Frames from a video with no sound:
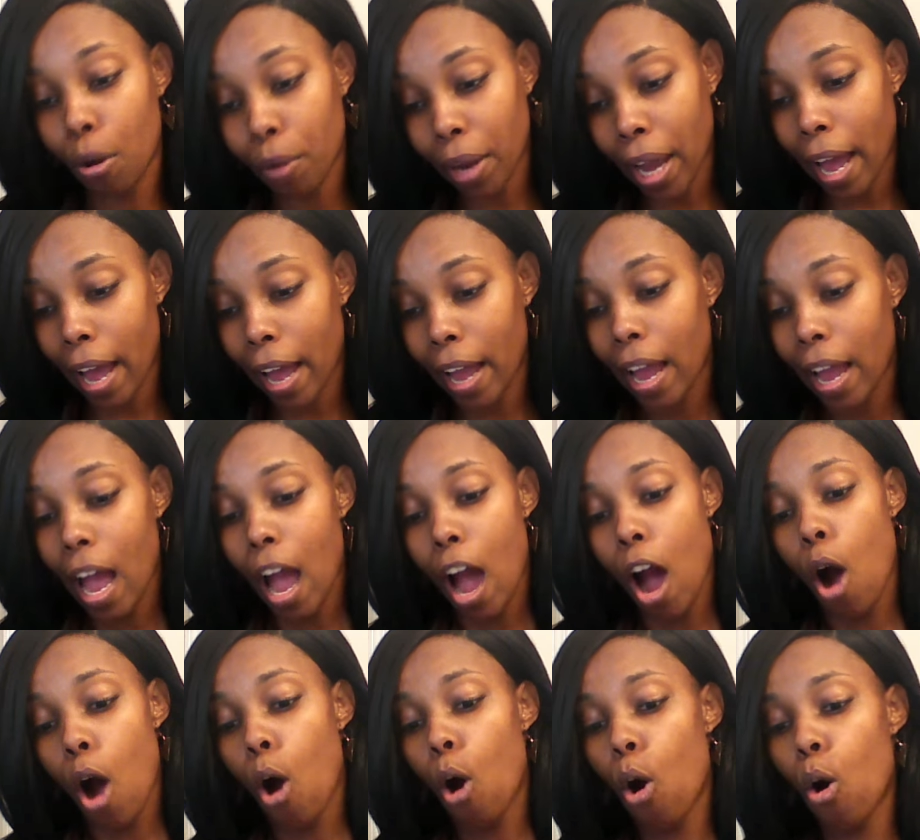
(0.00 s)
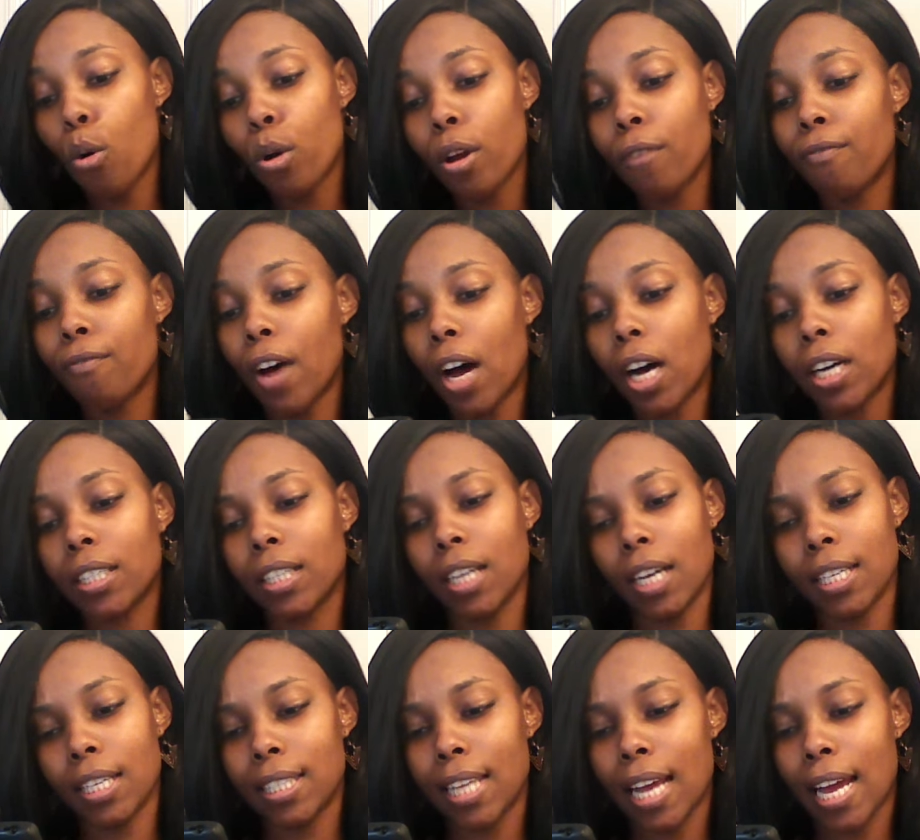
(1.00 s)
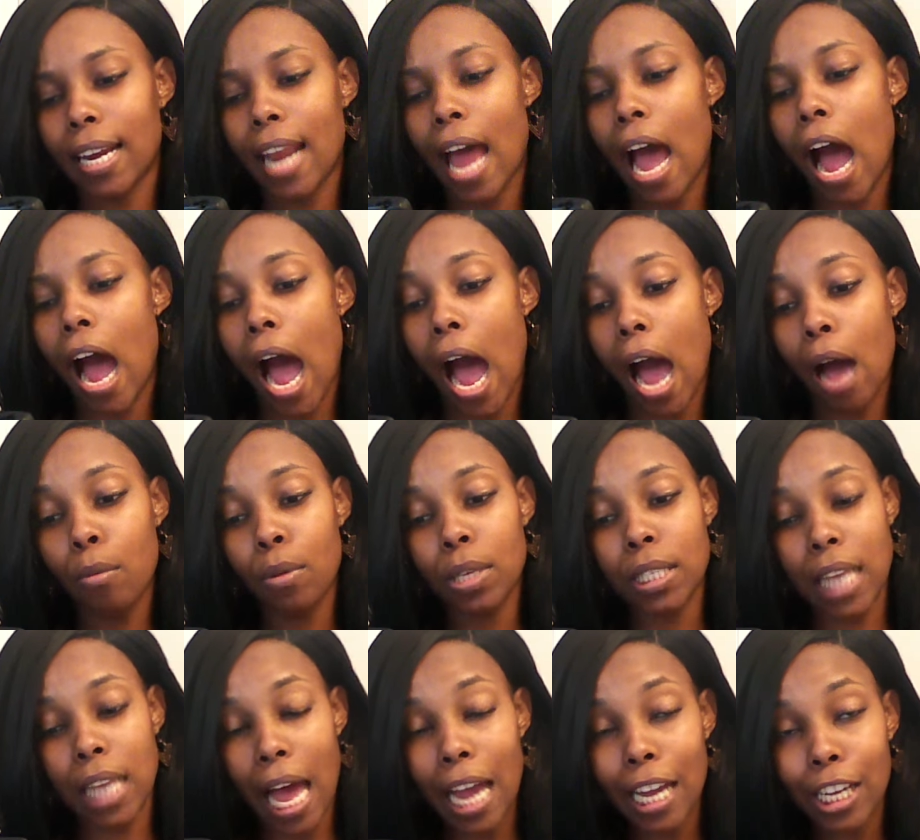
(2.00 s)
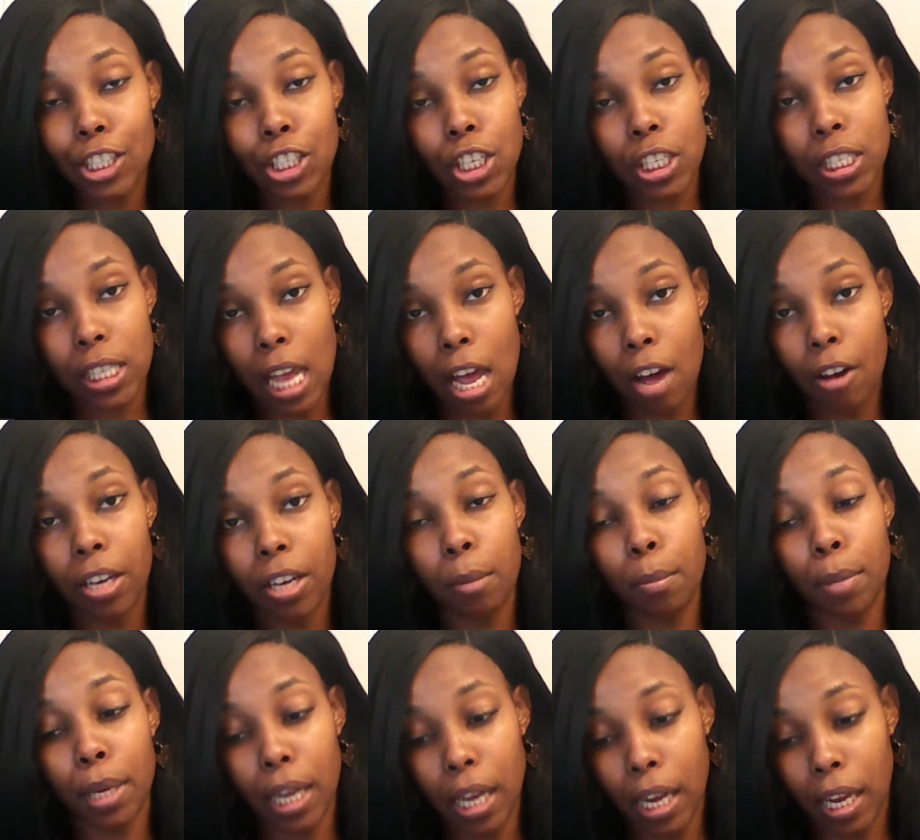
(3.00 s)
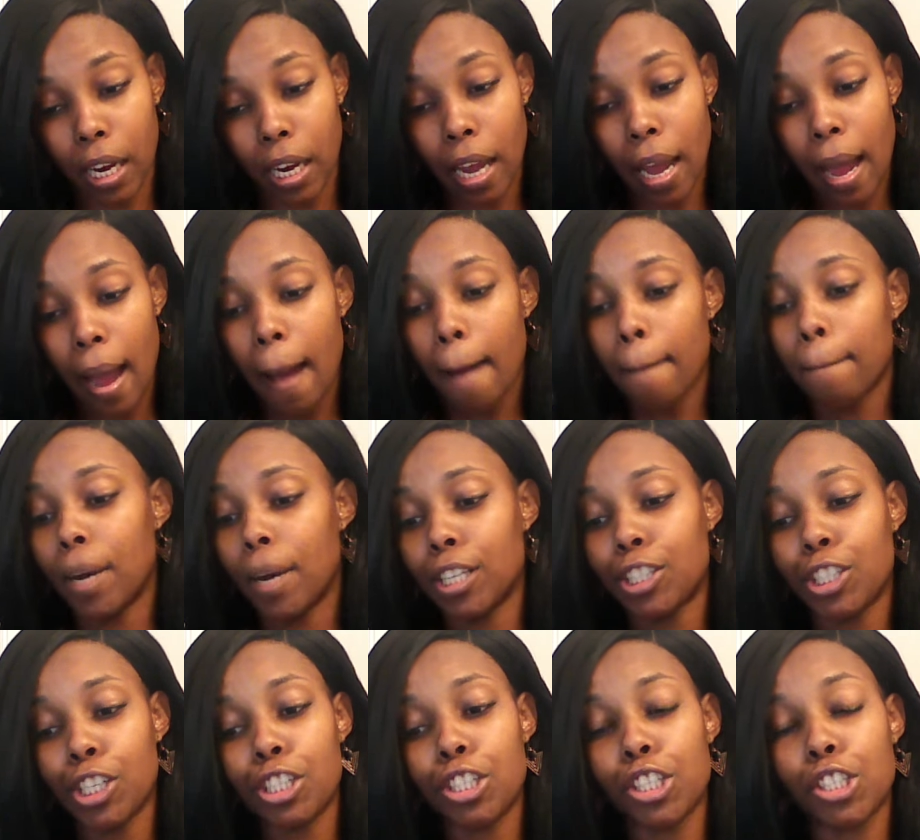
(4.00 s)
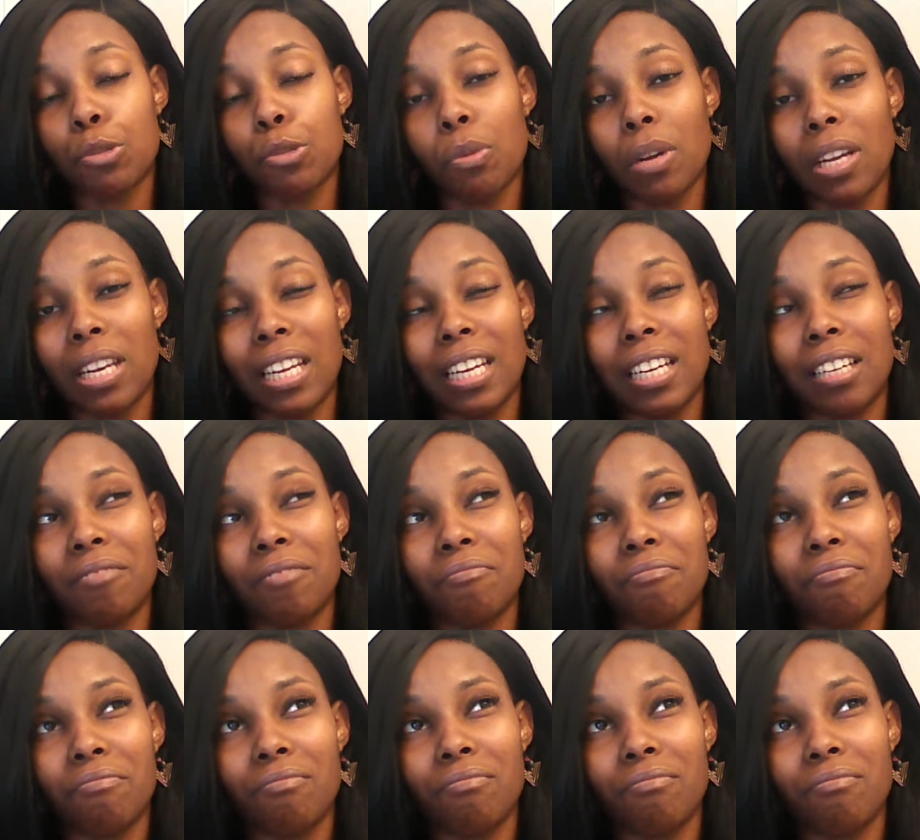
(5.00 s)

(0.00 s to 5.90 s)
Okay, who the fuck does that? Now I was liking Gizelle in the beginning, but she just really,